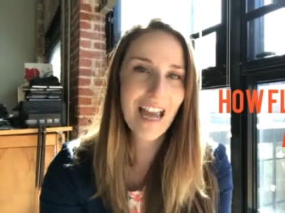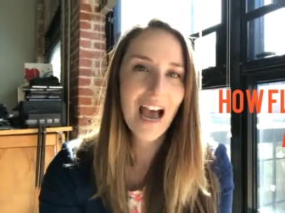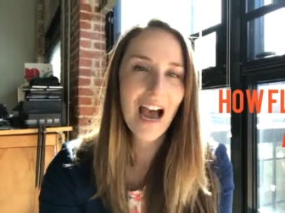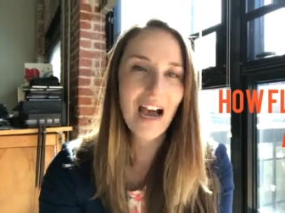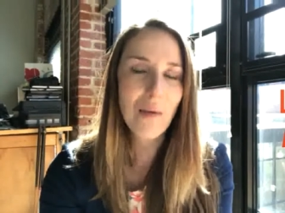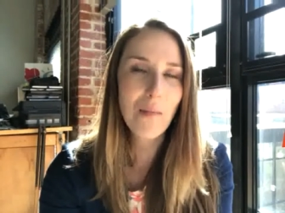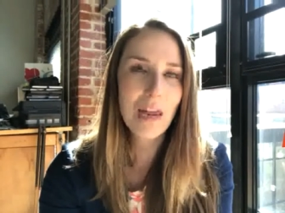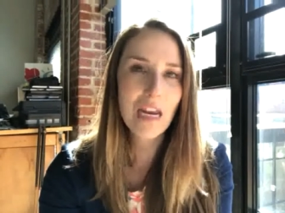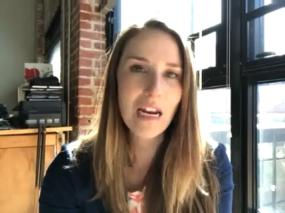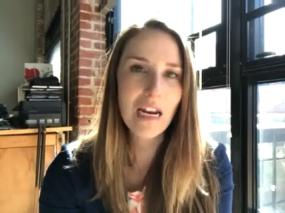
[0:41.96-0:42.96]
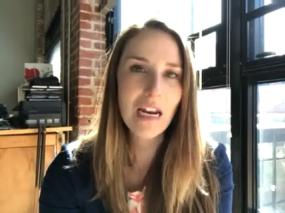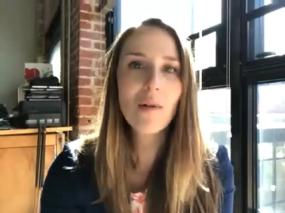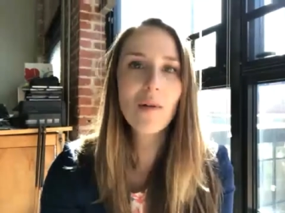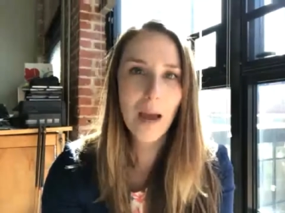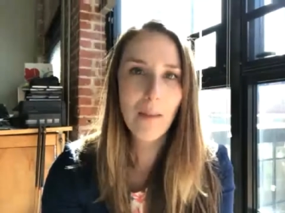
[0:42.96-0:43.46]
I mean,
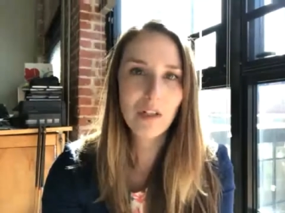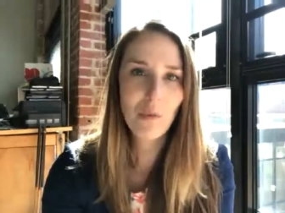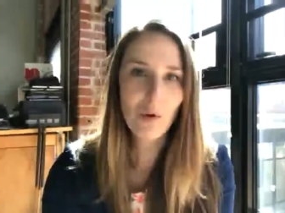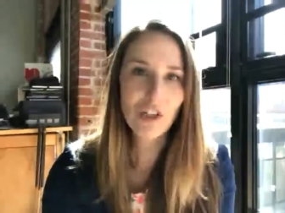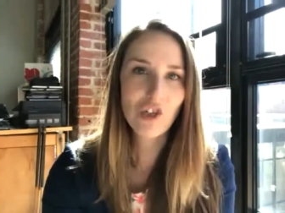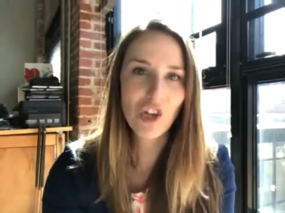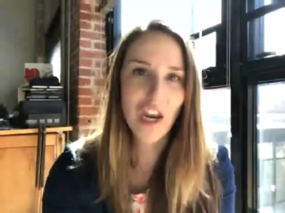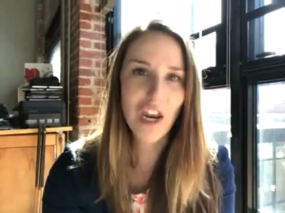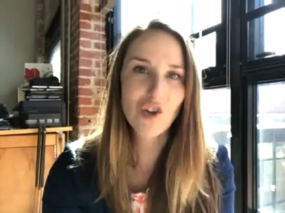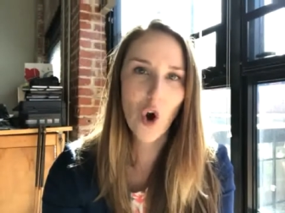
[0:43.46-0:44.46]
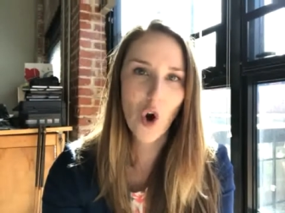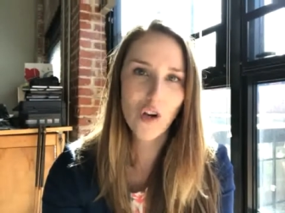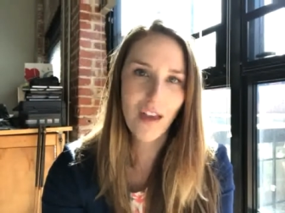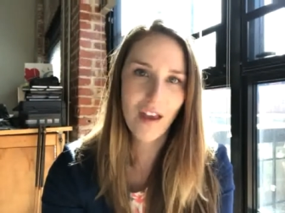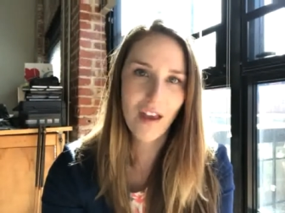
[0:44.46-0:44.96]
how adaptable to change
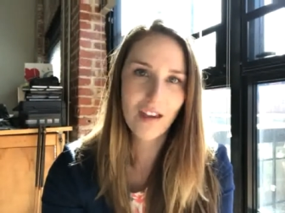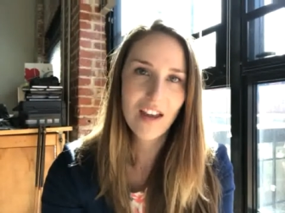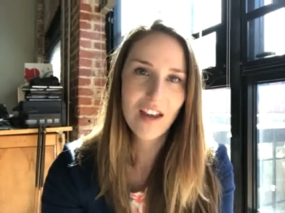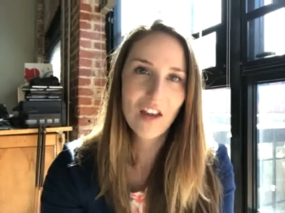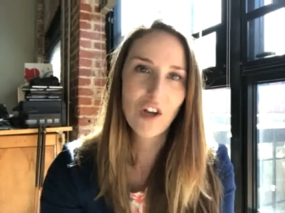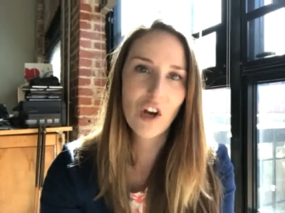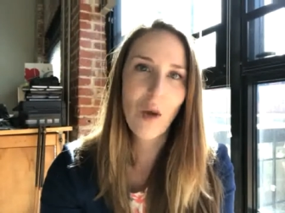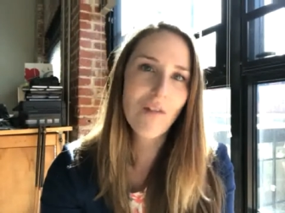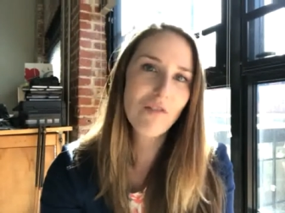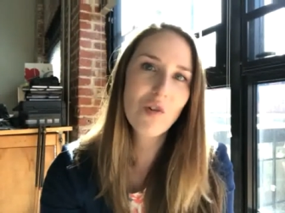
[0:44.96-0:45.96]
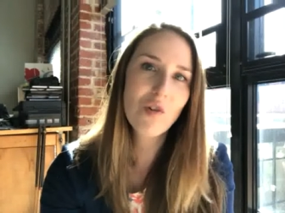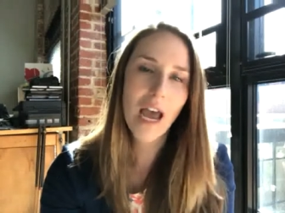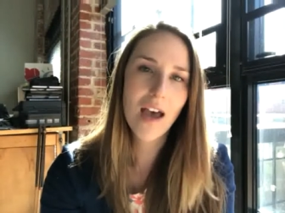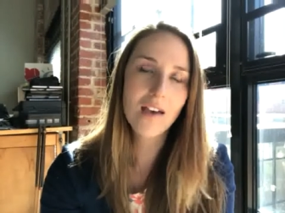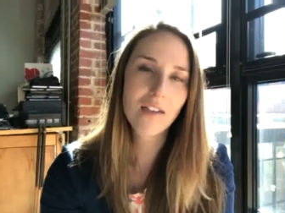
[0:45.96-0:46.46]
are they? You know, everyone
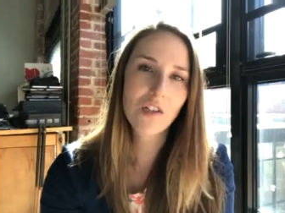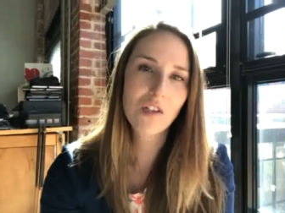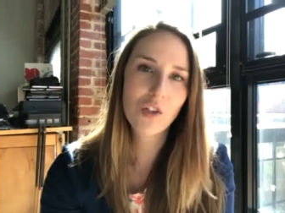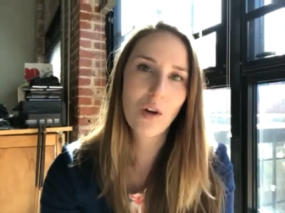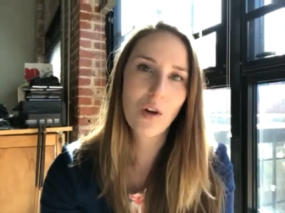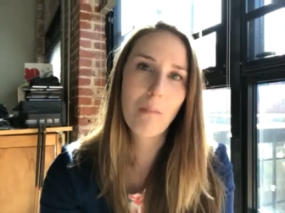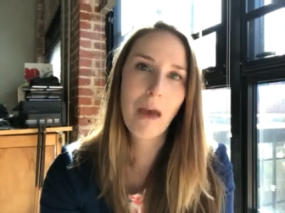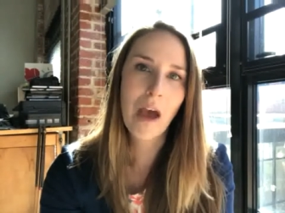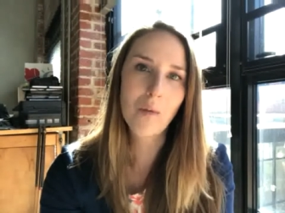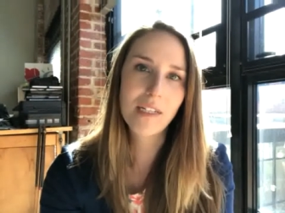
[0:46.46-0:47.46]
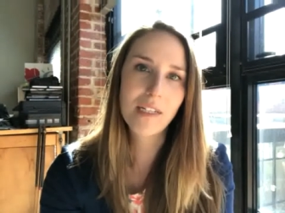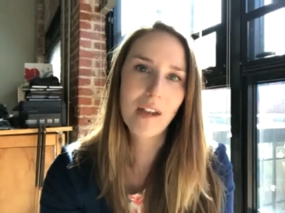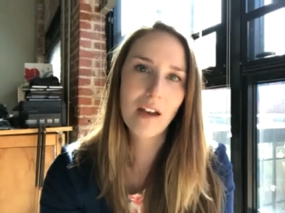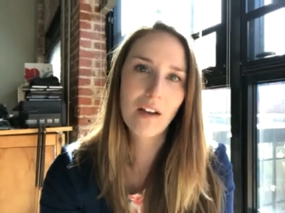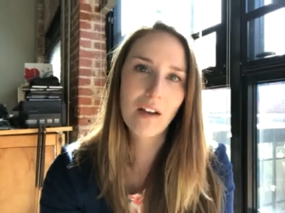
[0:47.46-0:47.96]
has a certain amount
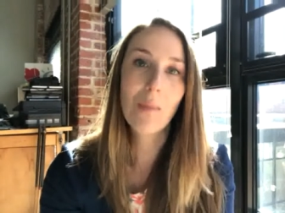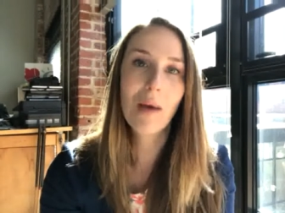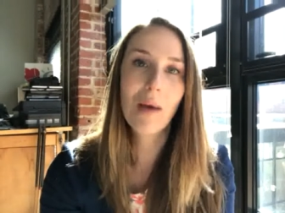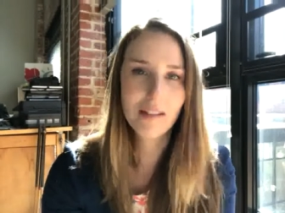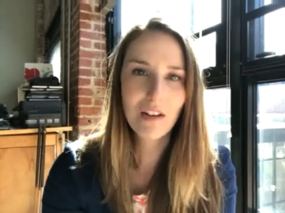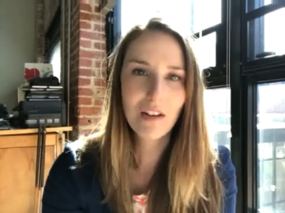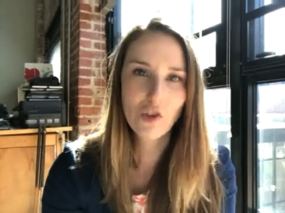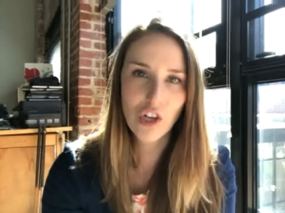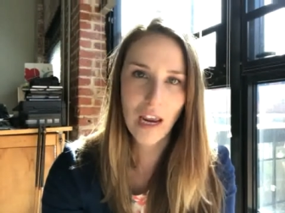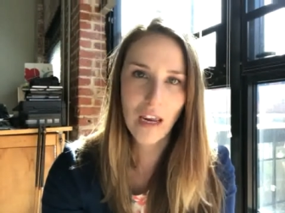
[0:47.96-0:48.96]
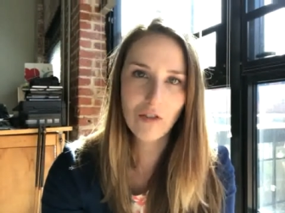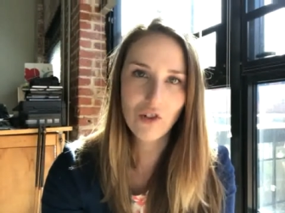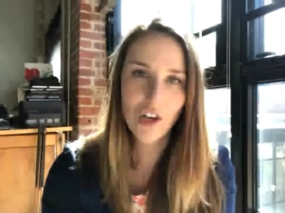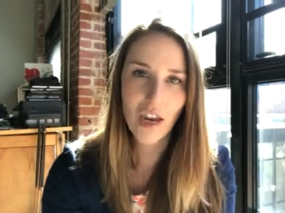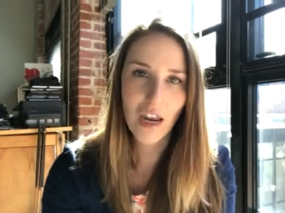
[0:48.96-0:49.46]
of capacity for
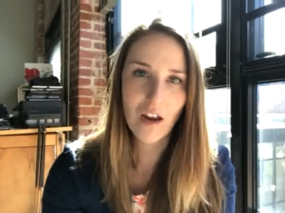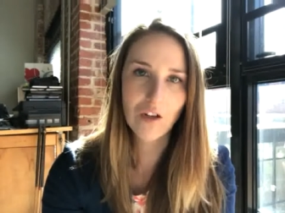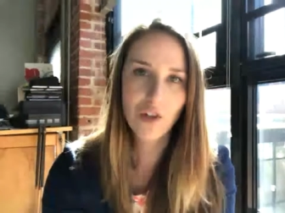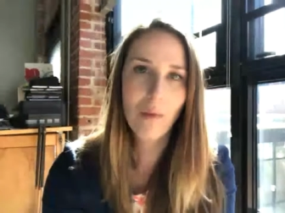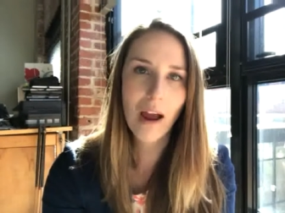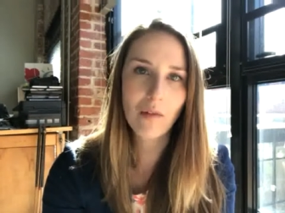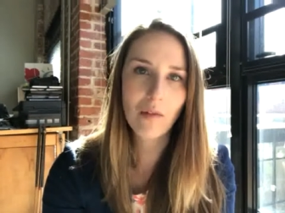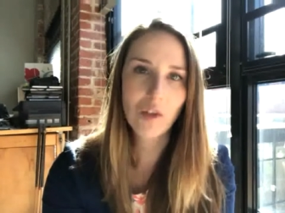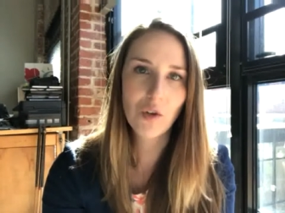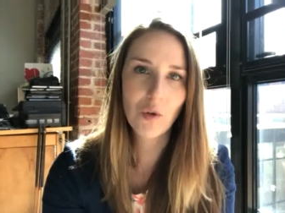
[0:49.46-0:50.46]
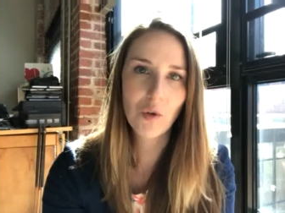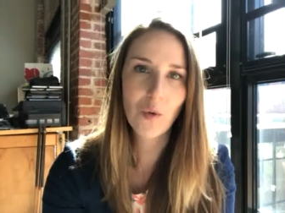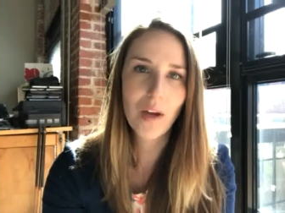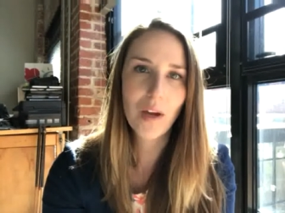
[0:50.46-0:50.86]
change, and you're bound to